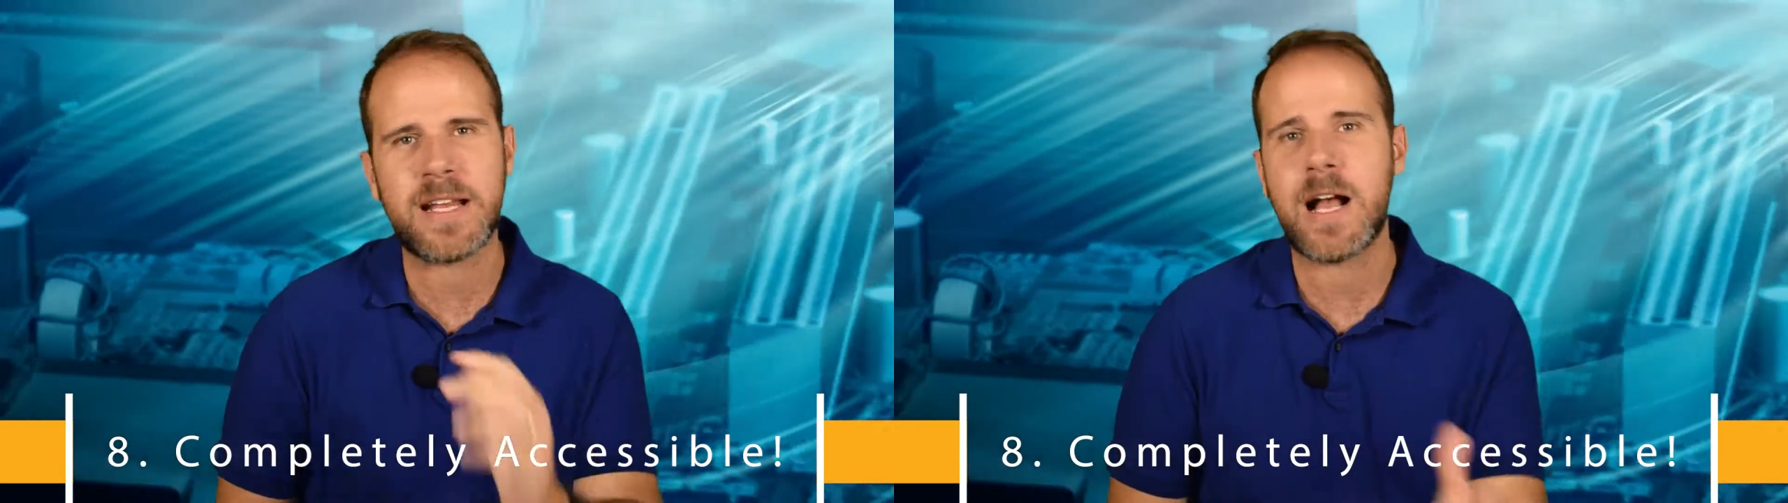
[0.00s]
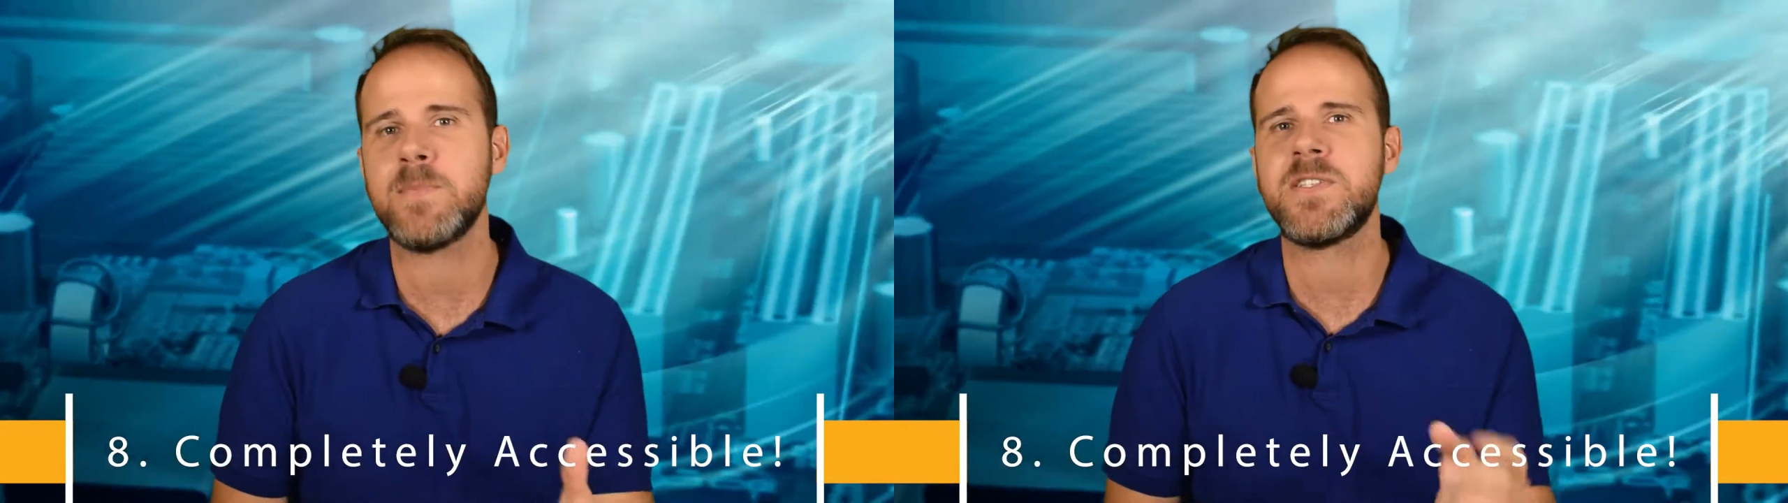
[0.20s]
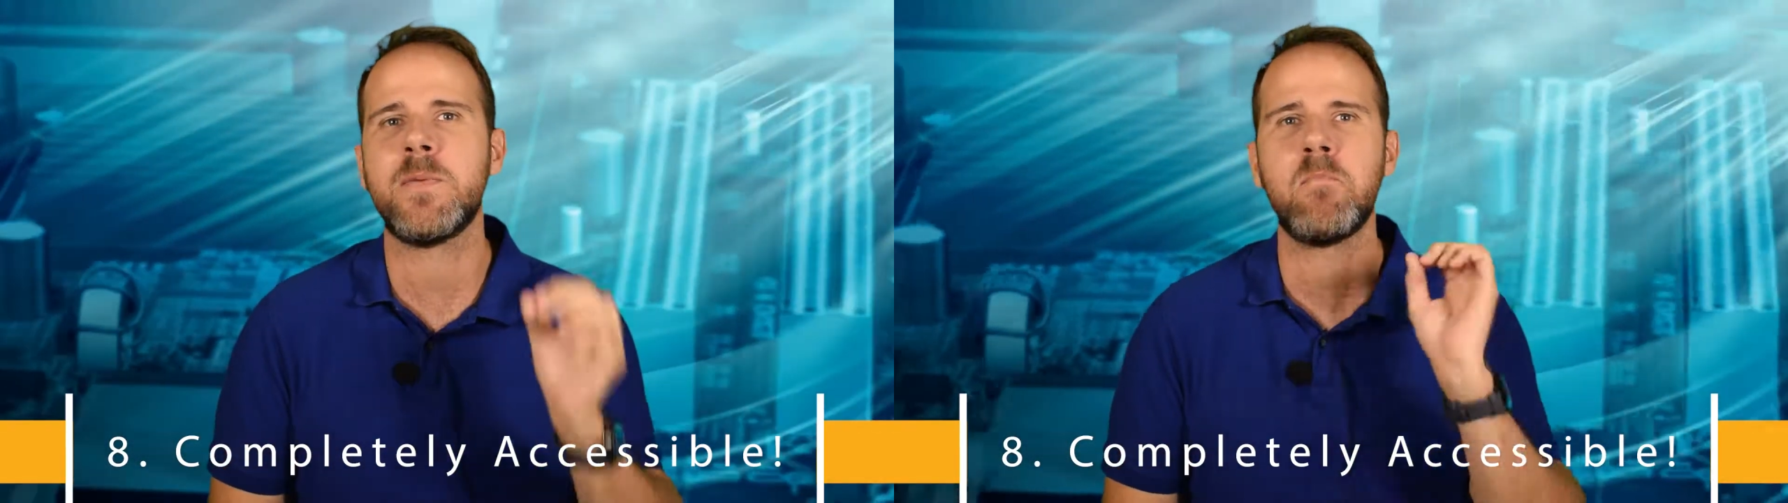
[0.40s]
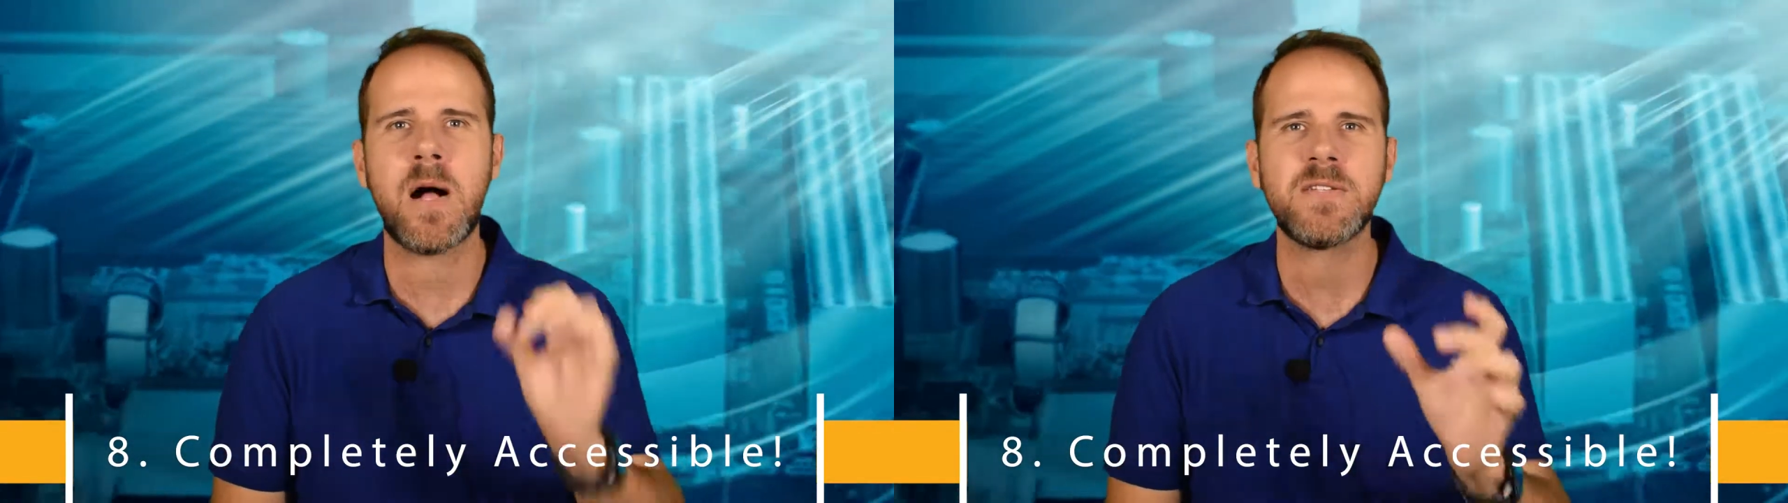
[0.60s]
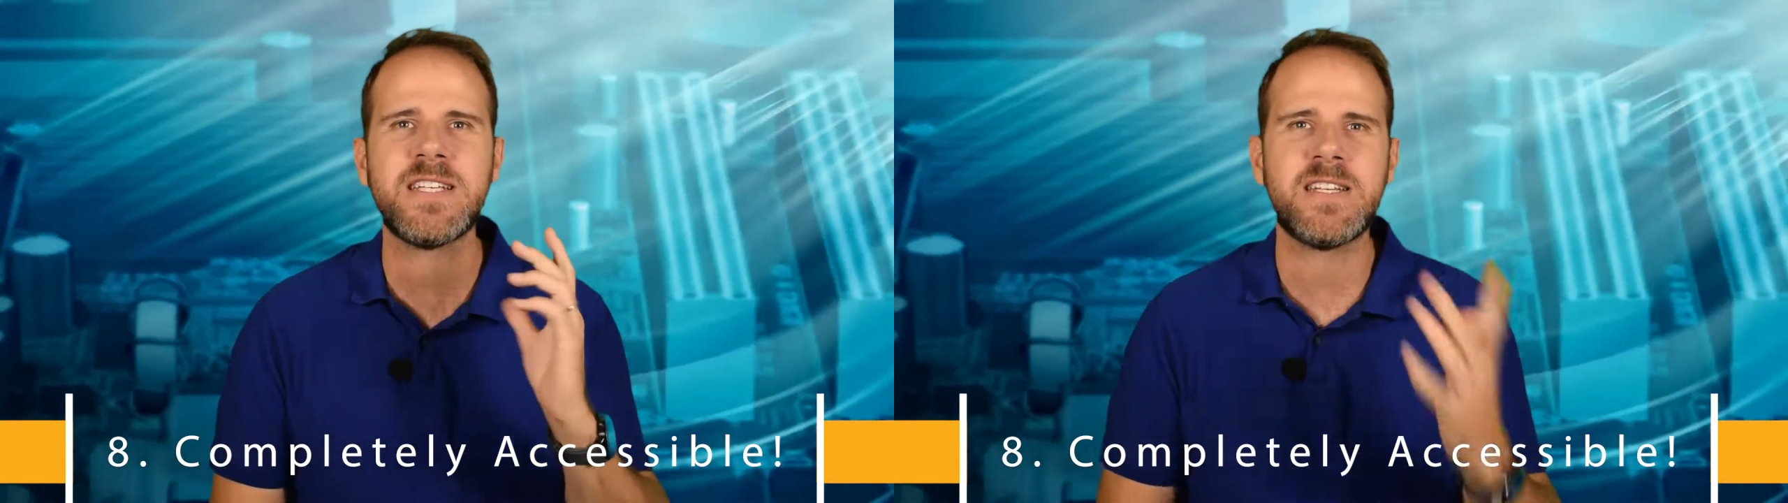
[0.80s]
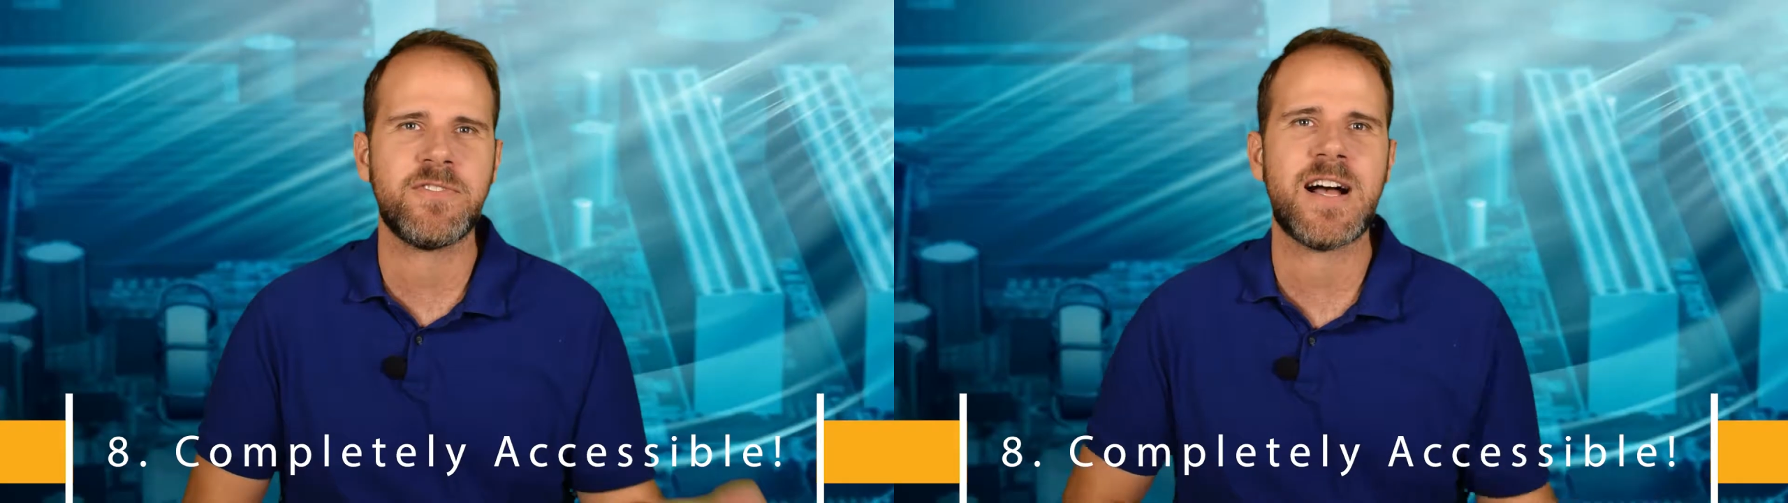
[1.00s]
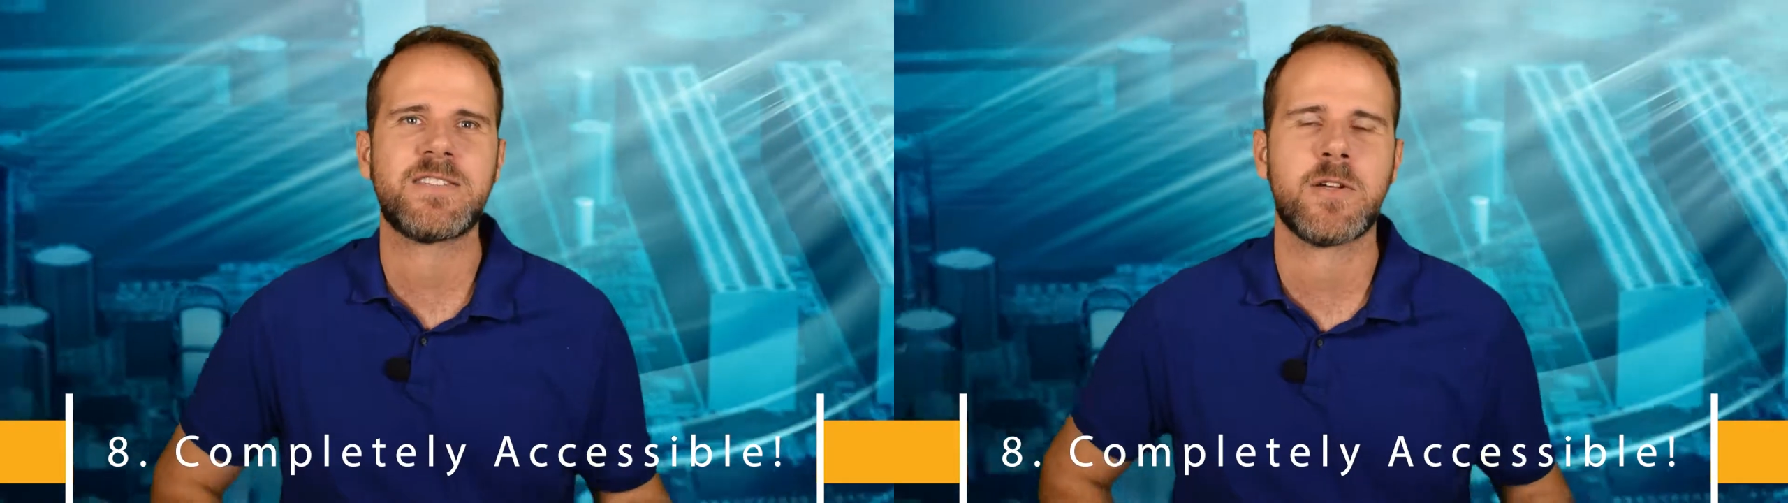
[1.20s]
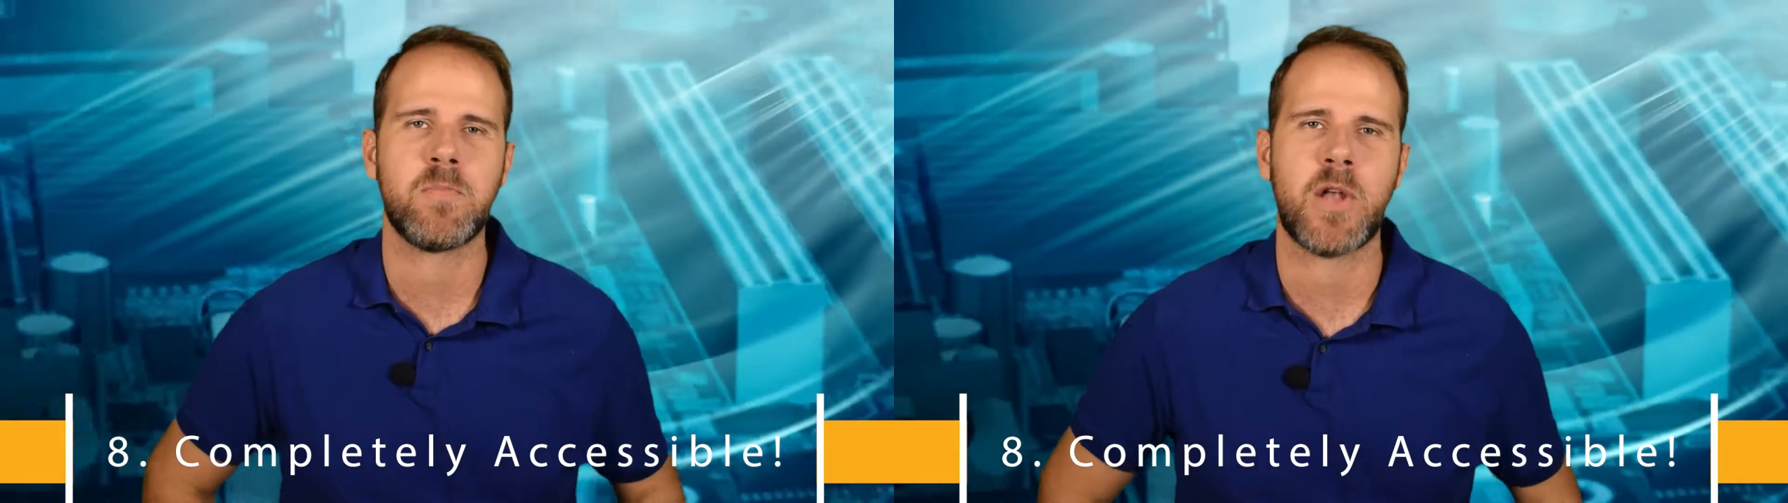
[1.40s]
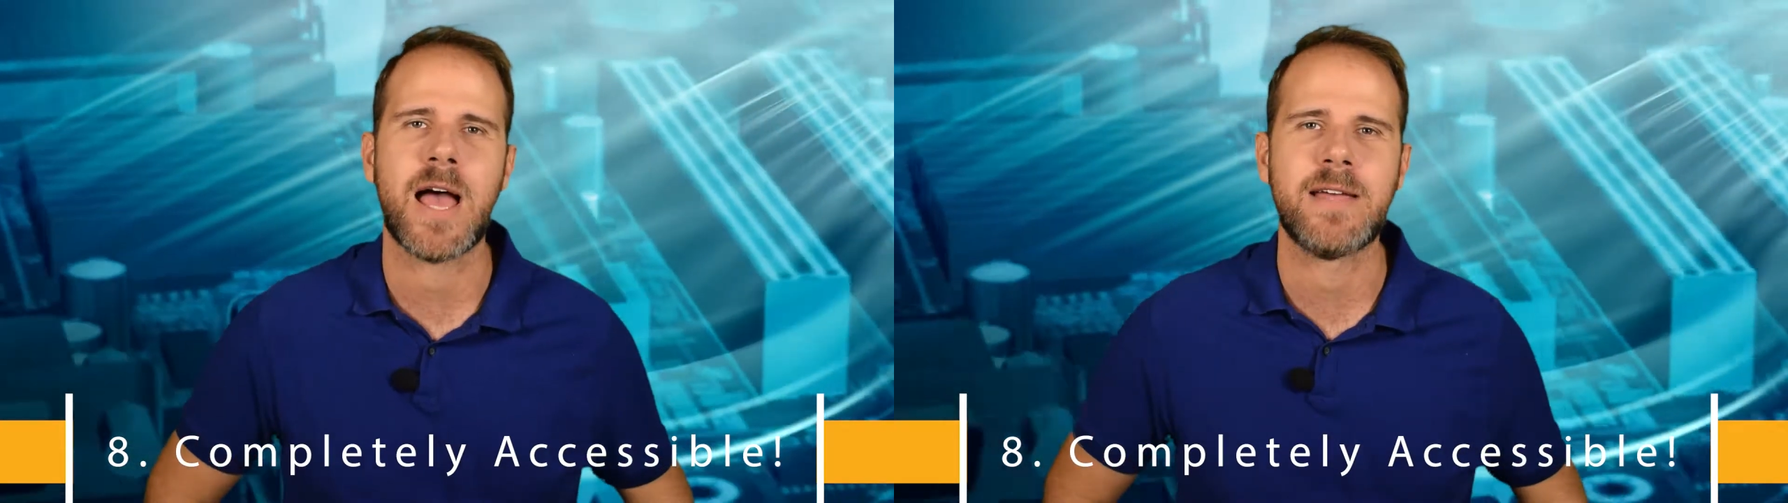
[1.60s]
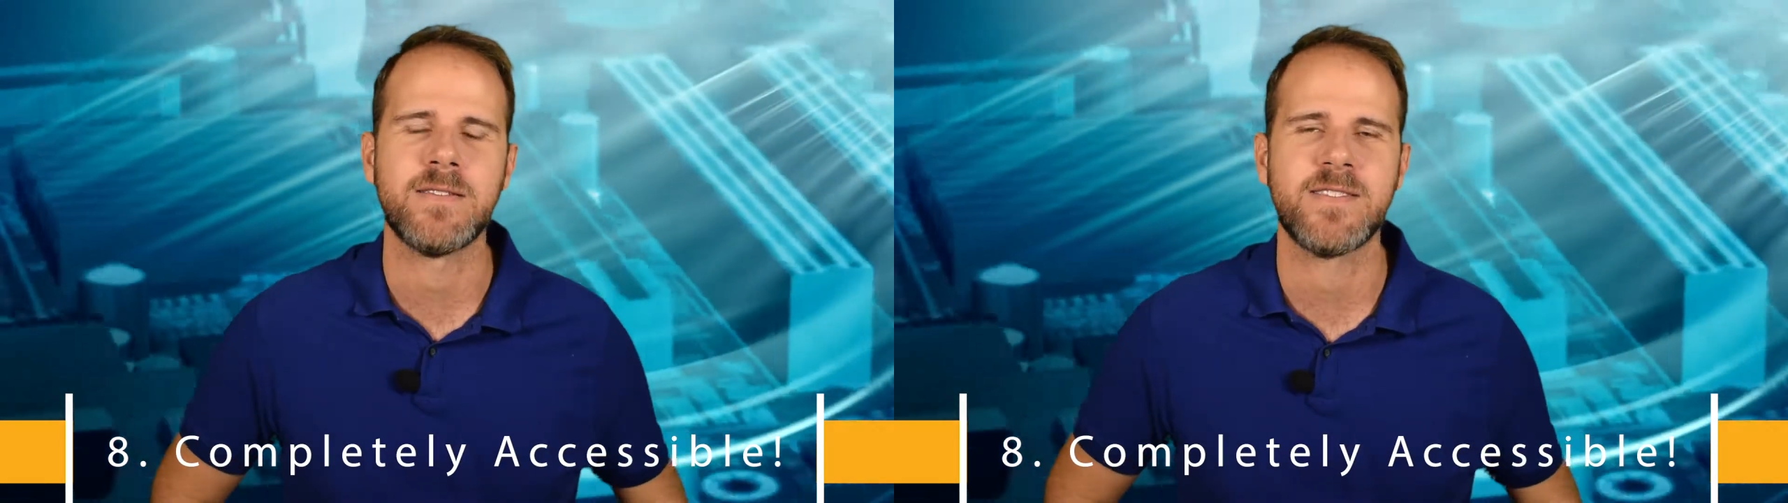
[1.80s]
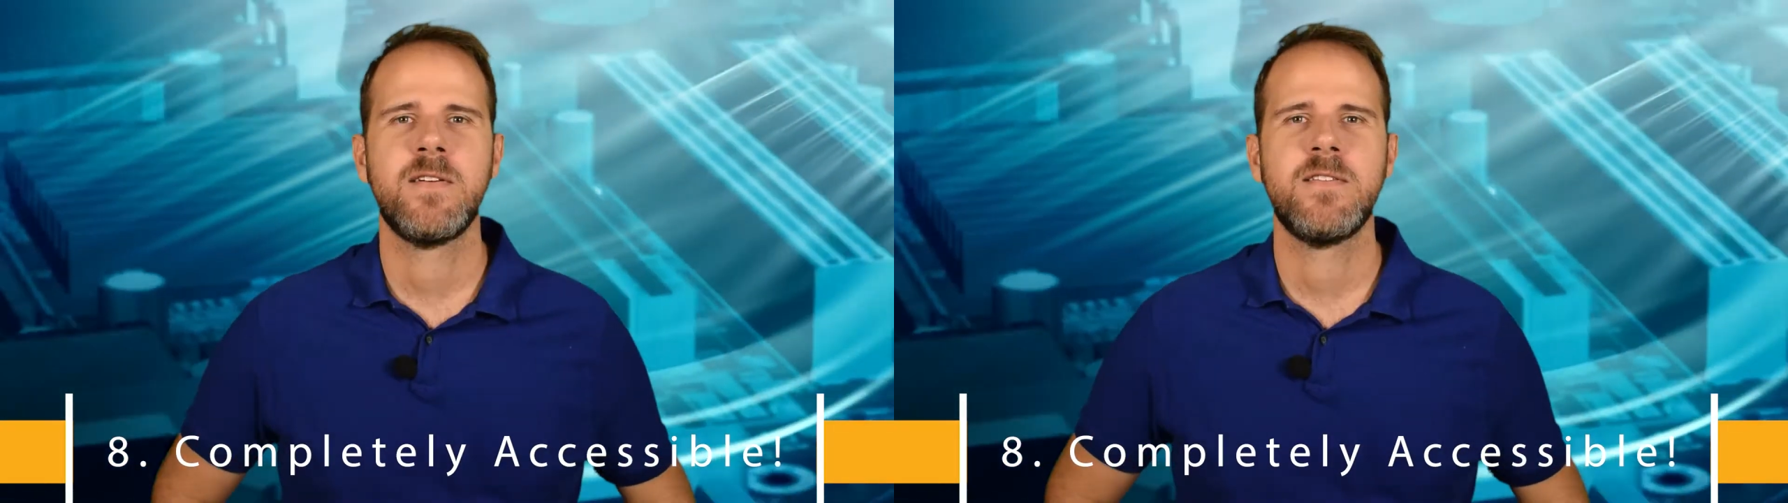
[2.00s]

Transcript: it comes to multi-device compliance.